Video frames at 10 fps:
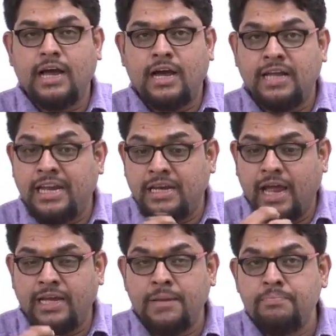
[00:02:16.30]
an
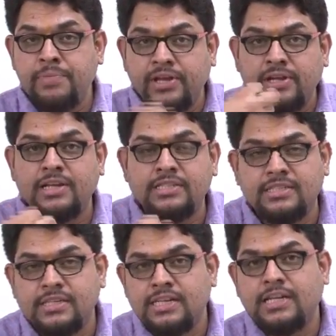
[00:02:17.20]
imperialist
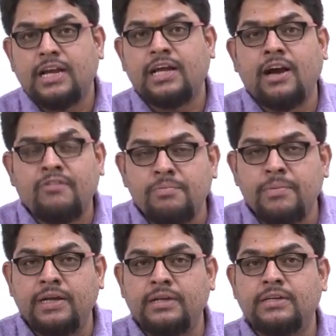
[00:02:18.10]

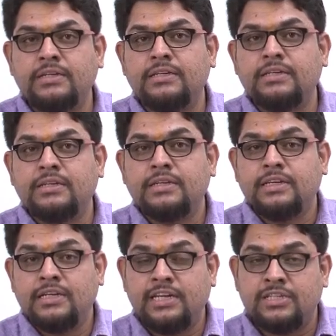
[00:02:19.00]
government,
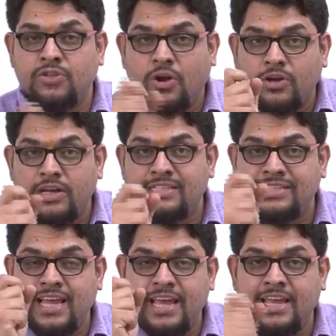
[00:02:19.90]
he is not only
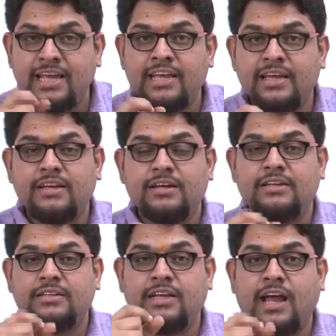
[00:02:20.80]
saying
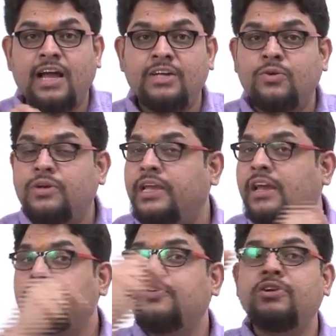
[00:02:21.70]
that I don't care
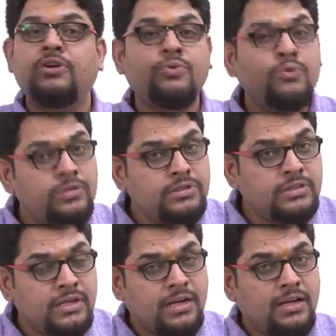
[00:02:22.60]
for your rules,
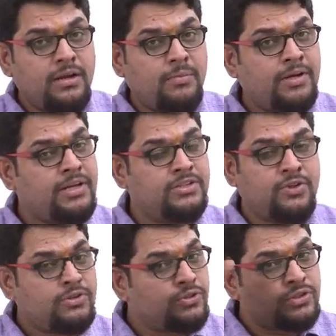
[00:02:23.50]
but he is
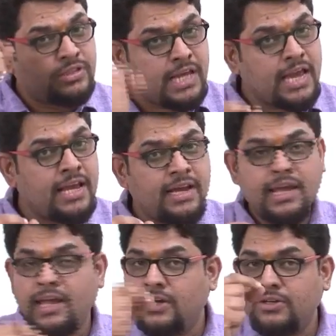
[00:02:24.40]
also saying
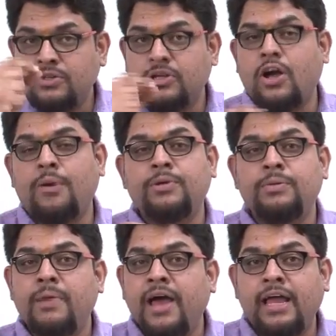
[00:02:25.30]
to the common
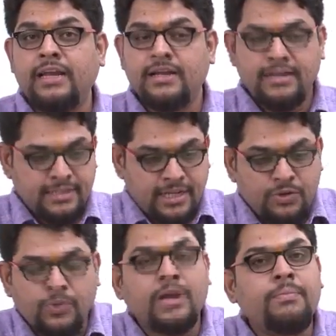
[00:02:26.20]
man that
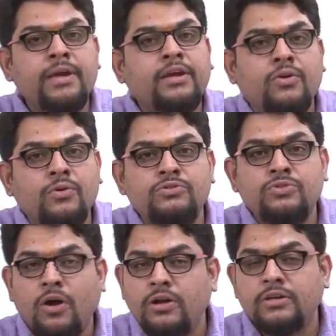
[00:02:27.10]
you can make your own salt.